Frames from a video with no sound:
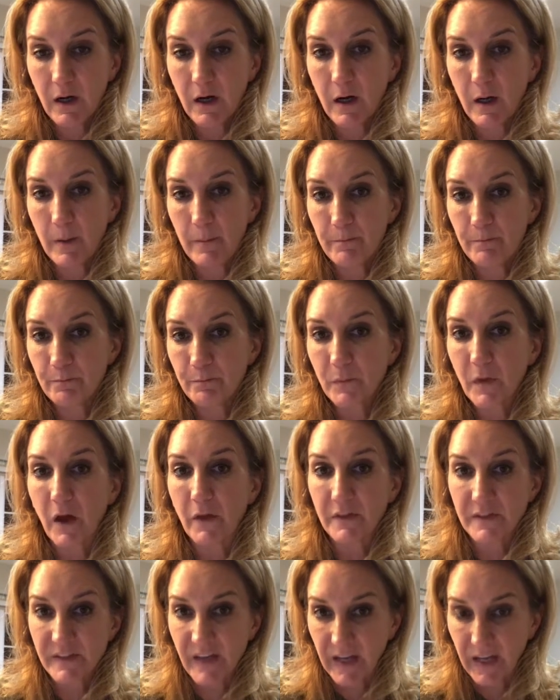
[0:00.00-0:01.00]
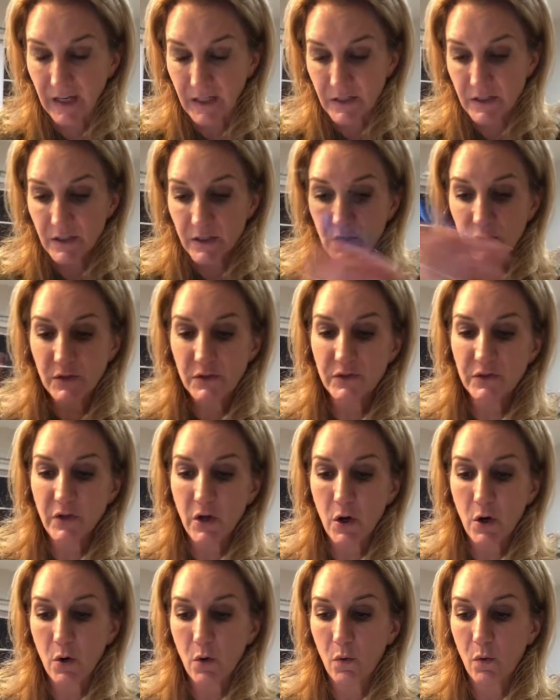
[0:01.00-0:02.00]
on the 2nd.
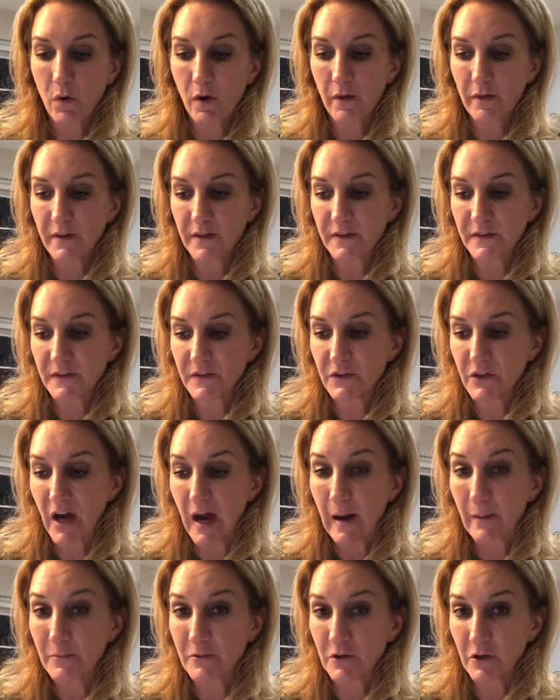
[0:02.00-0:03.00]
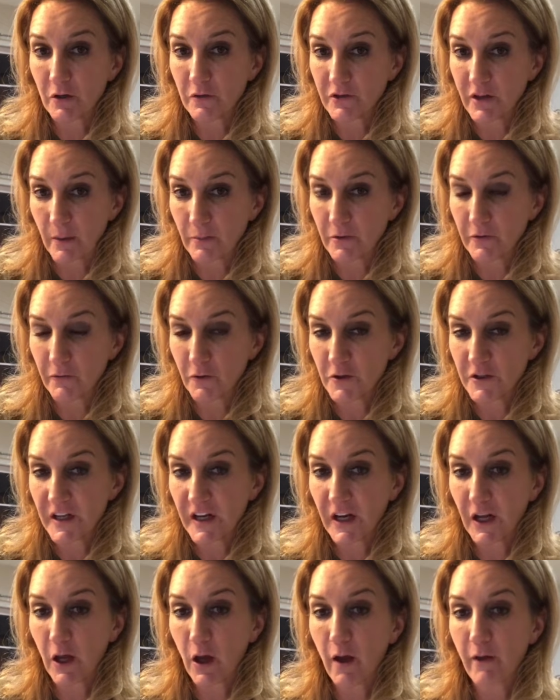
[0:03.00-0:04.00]
So this chapter
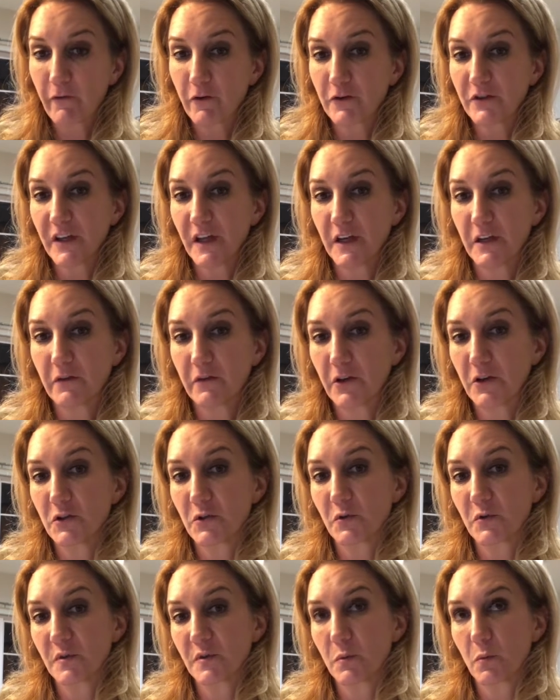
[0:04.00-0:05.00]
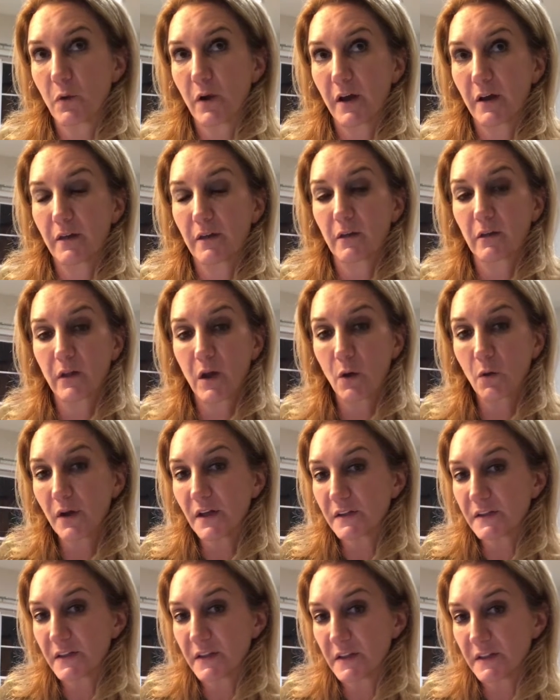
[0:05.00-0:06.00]
14, covers individuals with low
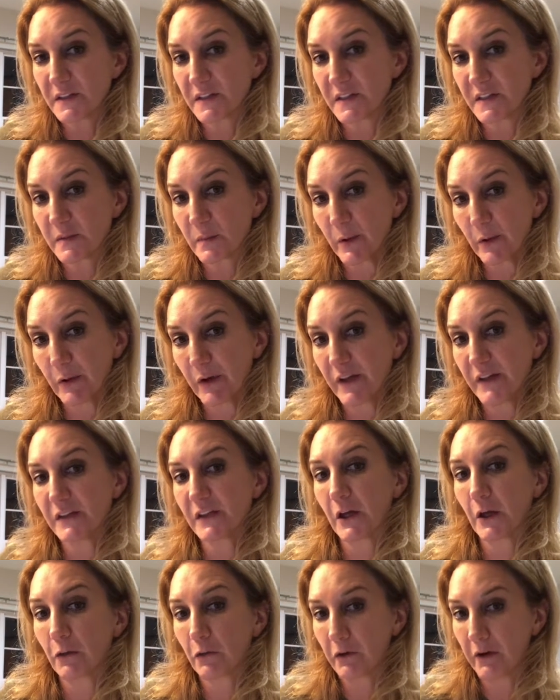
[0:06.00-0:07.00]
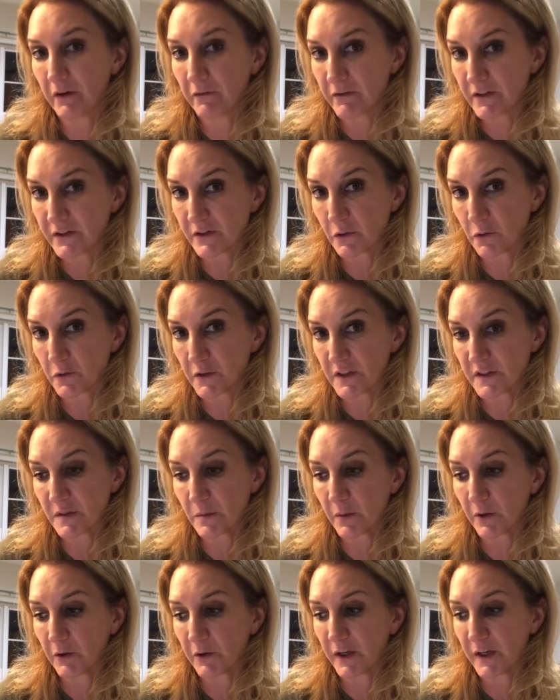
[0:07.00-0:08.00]
incidence disabilities, including physical
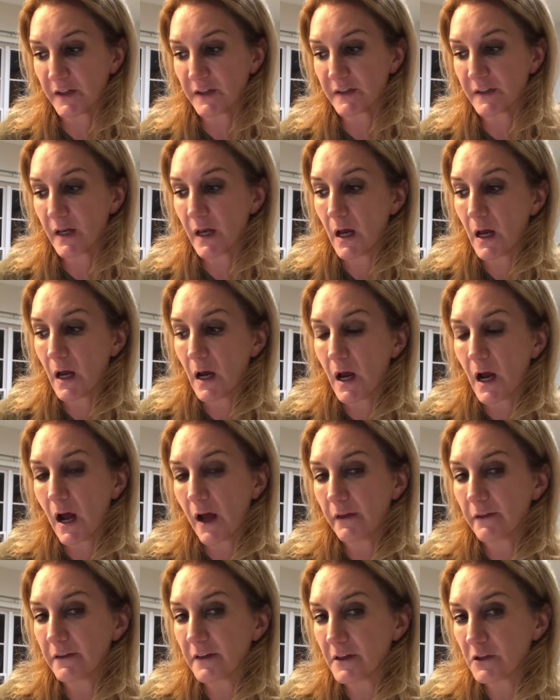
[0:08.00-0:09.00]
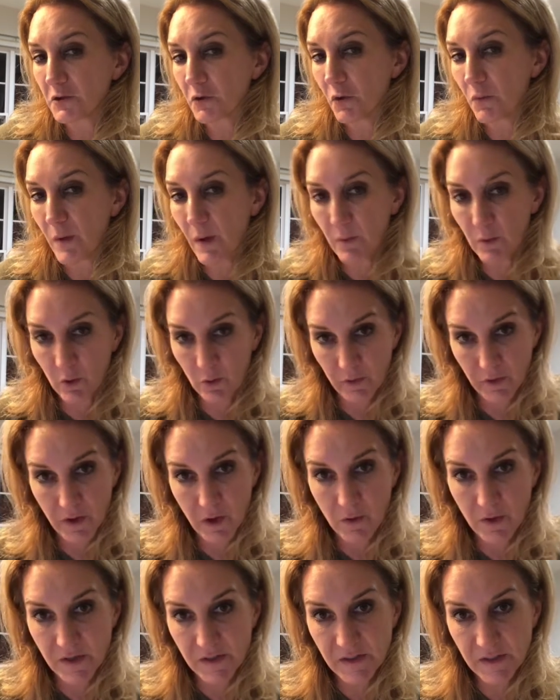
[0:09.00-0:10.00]
disabilities. And the thing to remember with
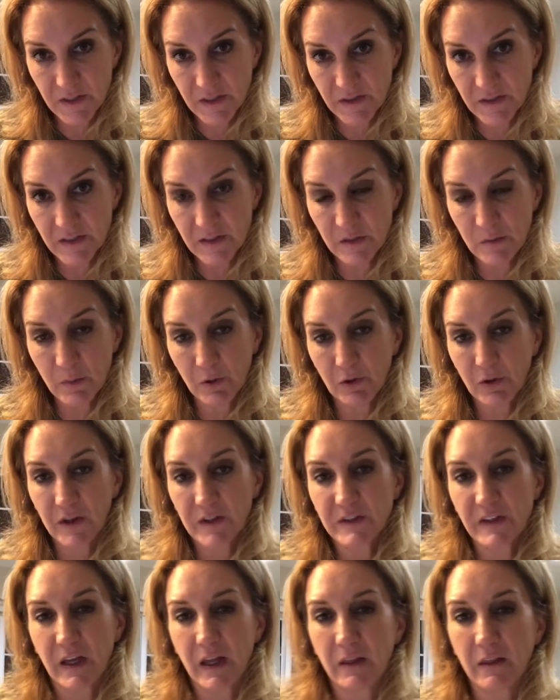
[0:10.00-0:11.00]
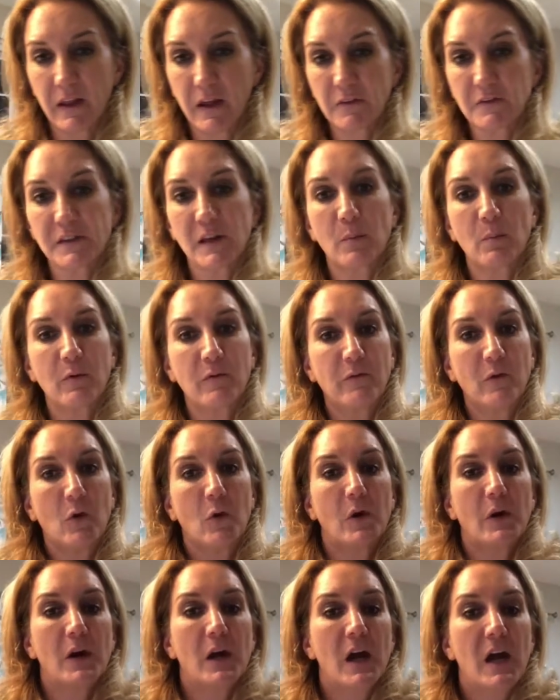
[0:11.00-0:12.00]
low incidence disabilities, like I think I've said
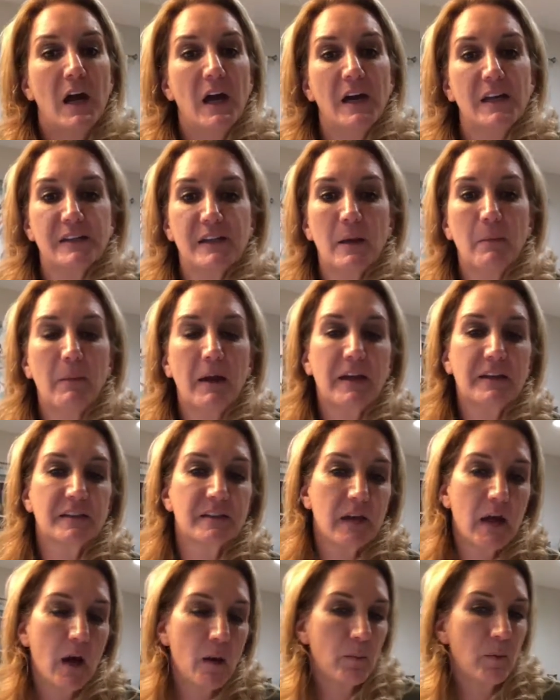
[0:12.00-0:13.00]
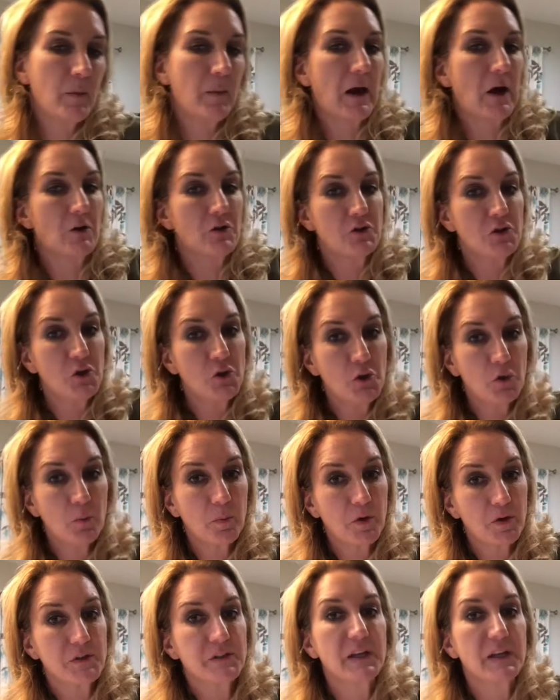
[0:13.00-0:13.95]
before, is it makes up about 2%